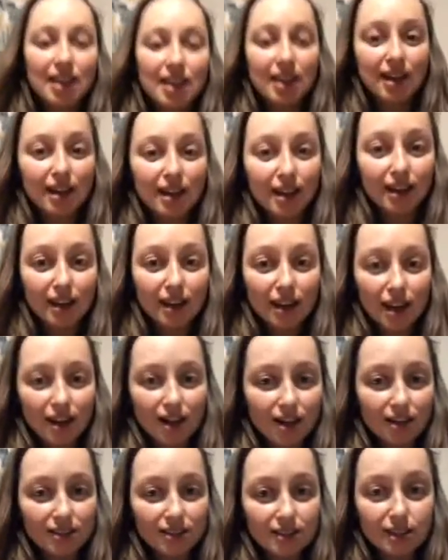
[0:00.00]
and
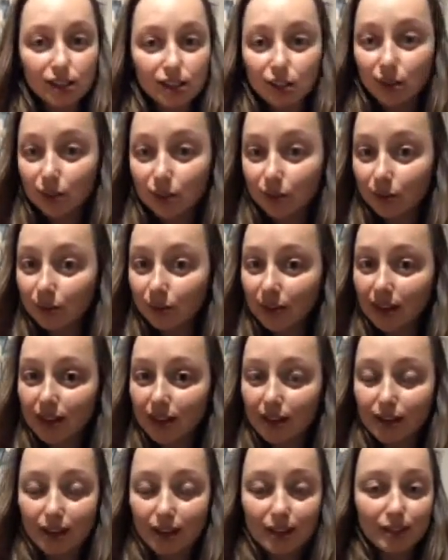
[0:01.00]
I'll see you in
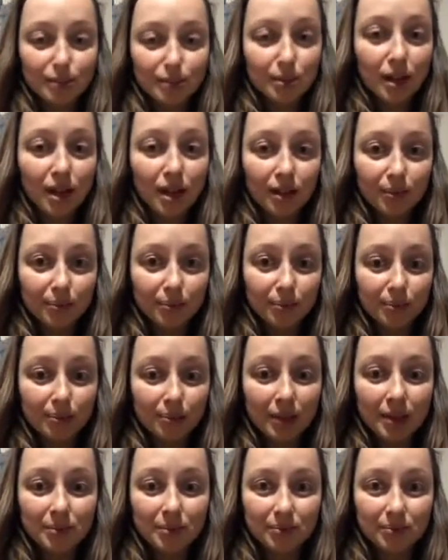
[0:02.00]
the next vlog. Bye.